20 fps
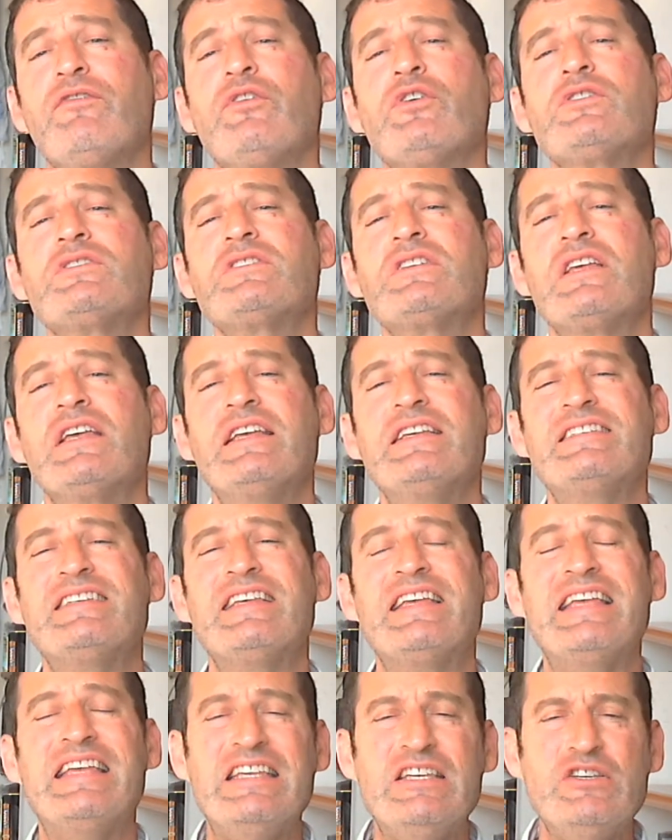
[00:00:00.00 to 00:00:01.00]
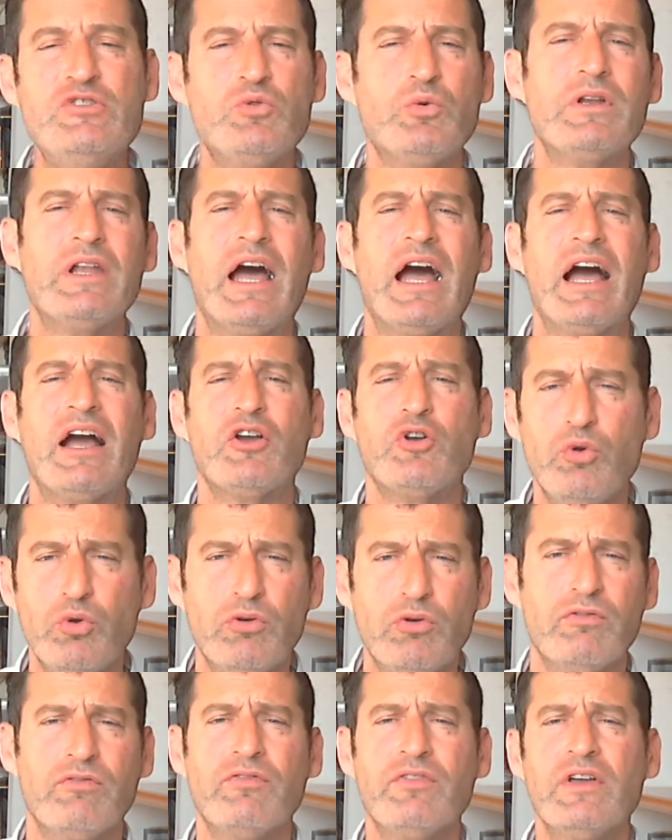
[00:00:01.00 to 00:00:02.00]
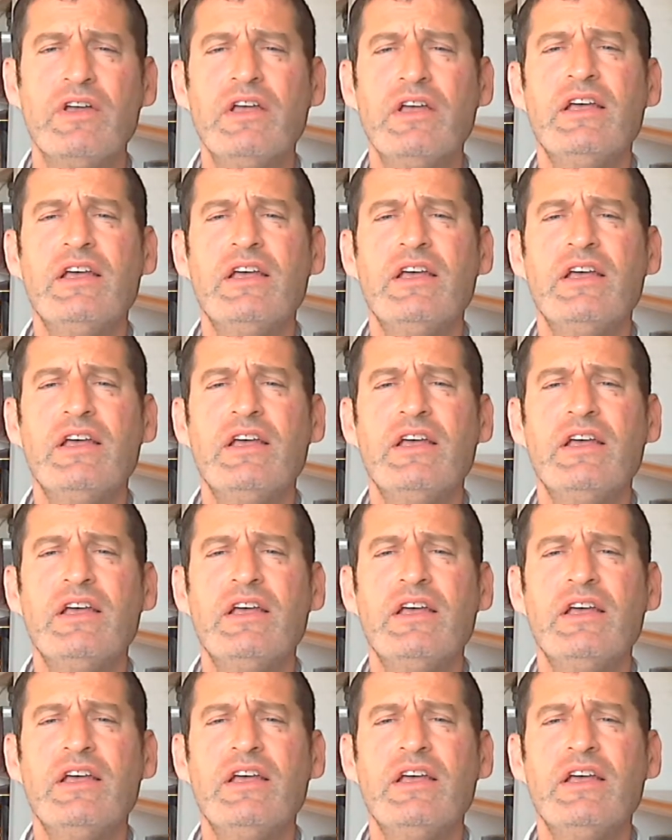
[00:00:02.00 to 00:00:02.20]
First is iyun haguf.